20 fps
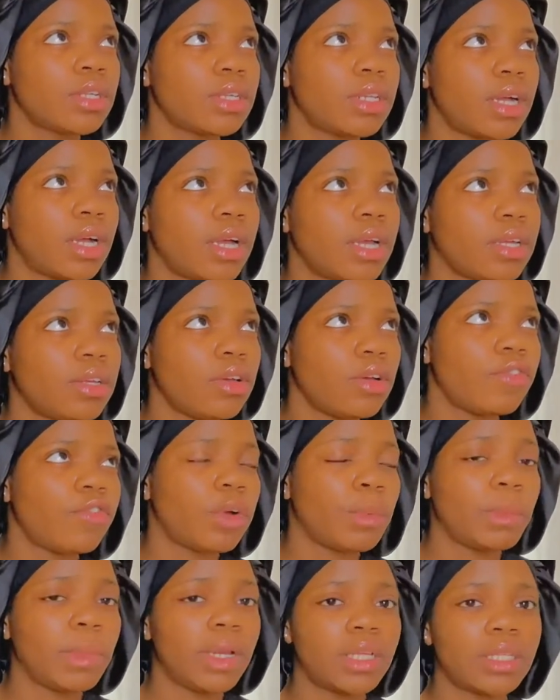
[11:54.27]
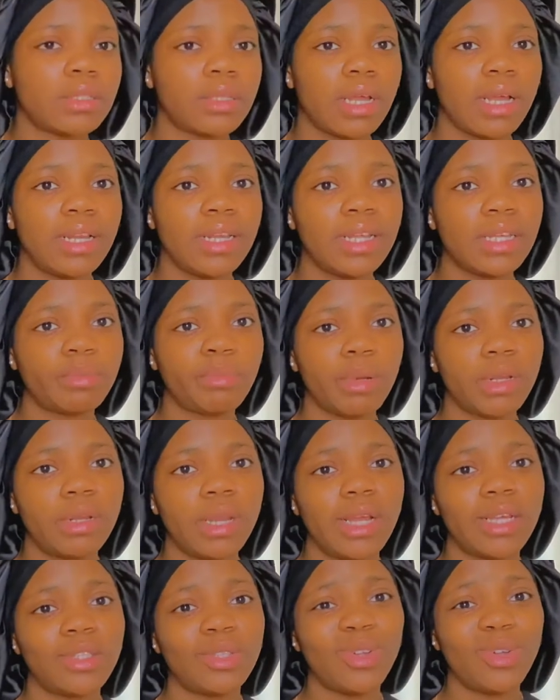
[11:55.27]
that I got from AliExpress that
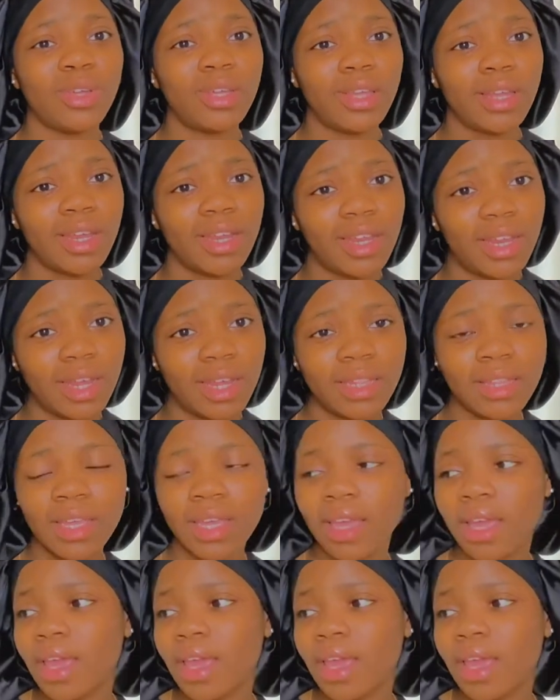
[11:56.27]
is not here yet.